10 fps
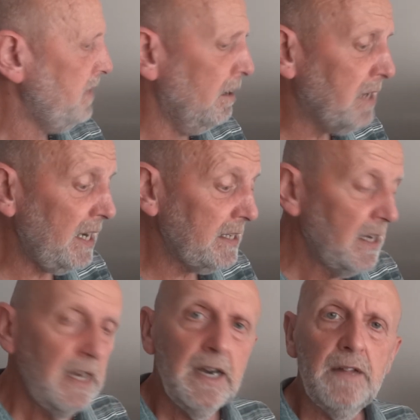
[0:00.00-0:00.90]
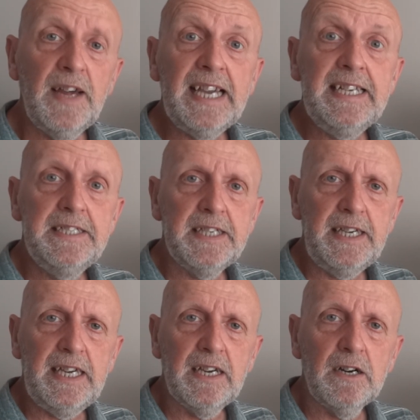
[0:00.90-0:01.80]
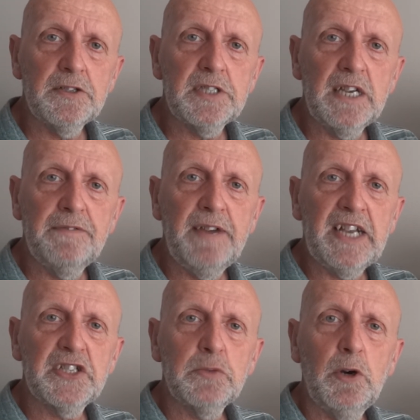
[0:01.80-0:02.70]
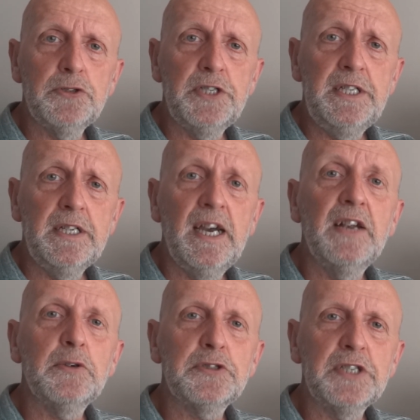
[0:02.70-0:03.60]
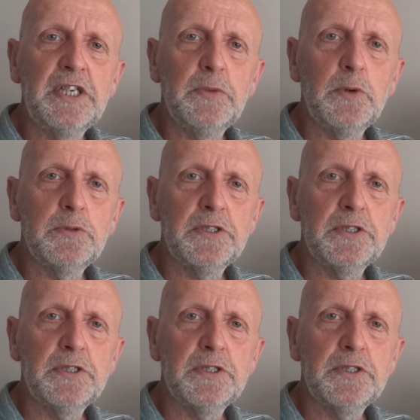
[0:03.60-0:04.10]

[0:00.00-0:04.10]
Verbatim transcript: Okay, that is it. I'll say thanks for watching, and I'll see you all